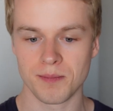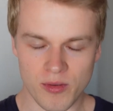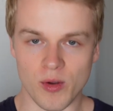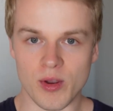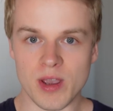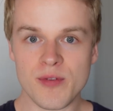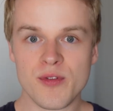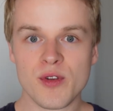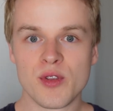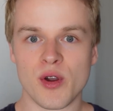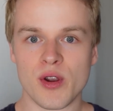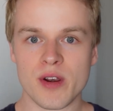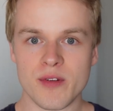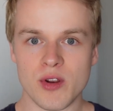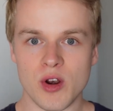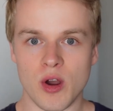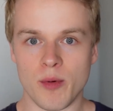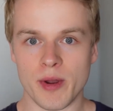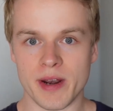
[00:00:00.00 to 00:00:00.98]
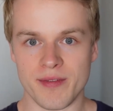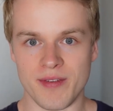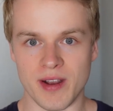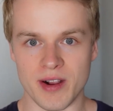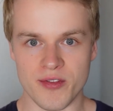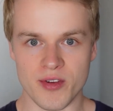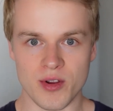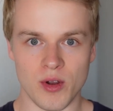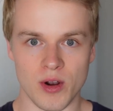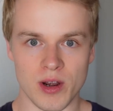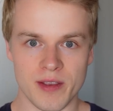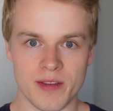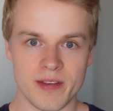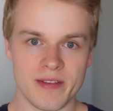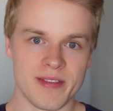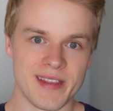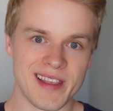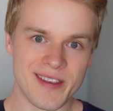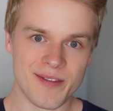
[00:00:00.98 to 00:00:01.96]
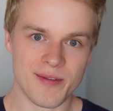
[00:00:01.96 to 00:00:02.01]
So if you don't even know what a function call
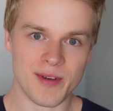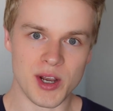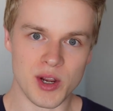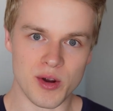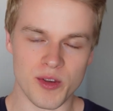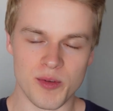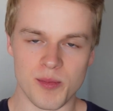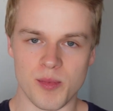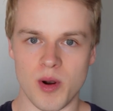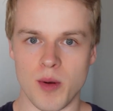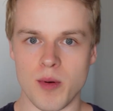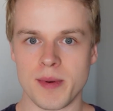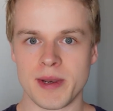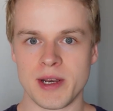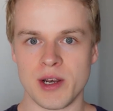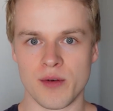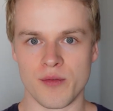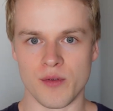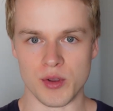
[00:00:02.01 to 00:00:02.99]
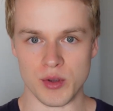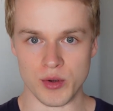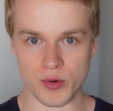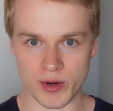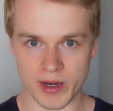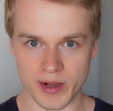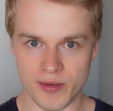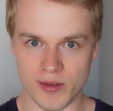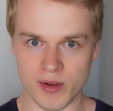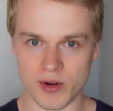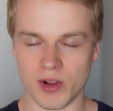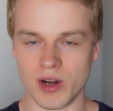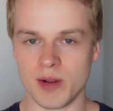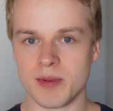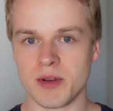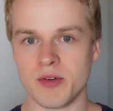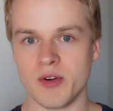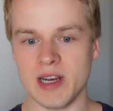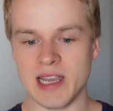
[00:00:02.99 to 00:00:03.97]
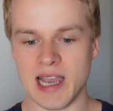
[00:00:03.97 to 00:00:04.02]
is, this video is probably not for you and it's not going to
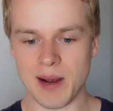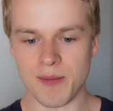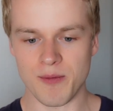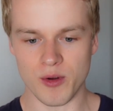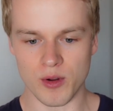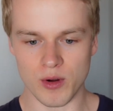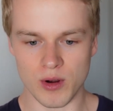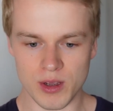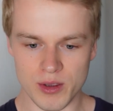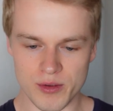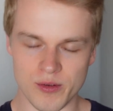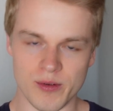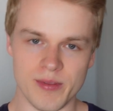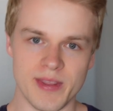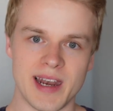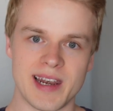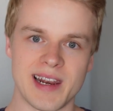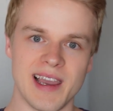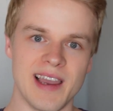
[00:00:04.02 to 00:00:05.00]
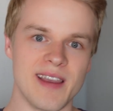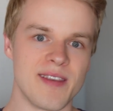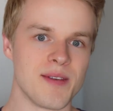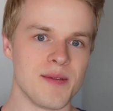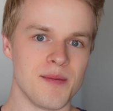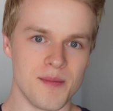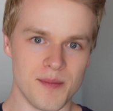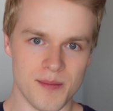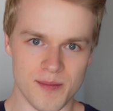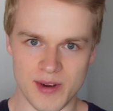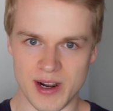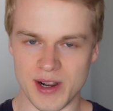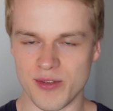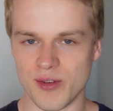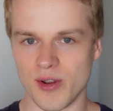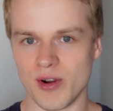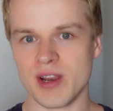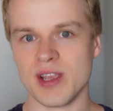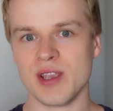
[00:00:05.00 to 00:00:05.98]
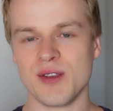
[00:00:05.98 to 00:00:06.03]
be really helpful. So in that case, very
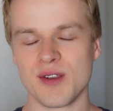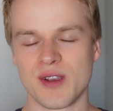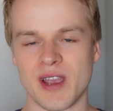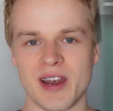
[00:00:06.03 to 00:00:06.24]
sorry, you